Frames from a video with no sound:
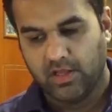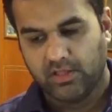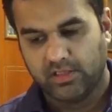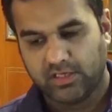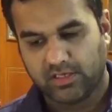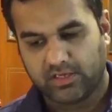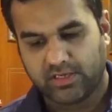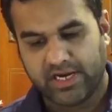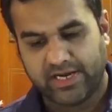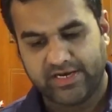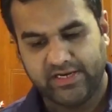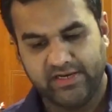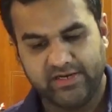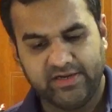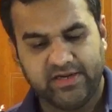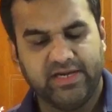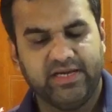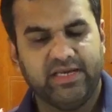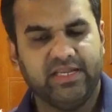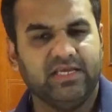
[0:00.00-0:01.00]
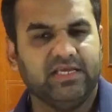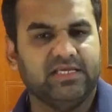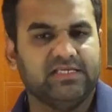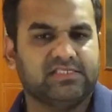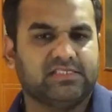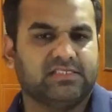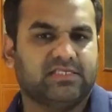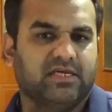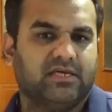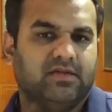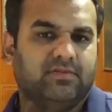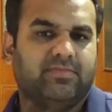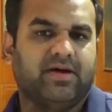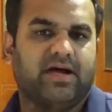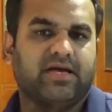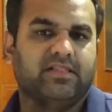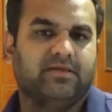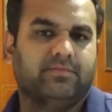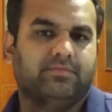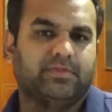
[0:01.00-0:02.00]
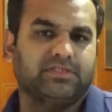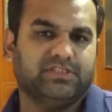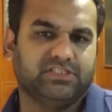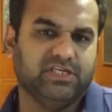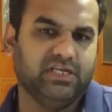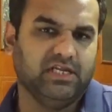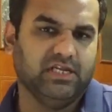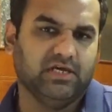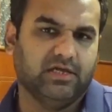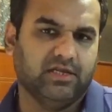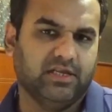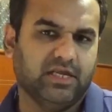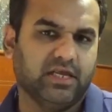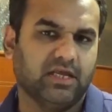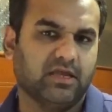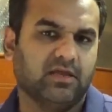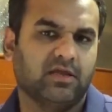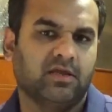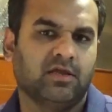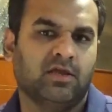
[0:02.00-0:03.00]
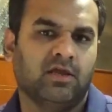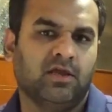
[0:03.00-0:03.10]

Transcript: the credit rating is done by the machine learning,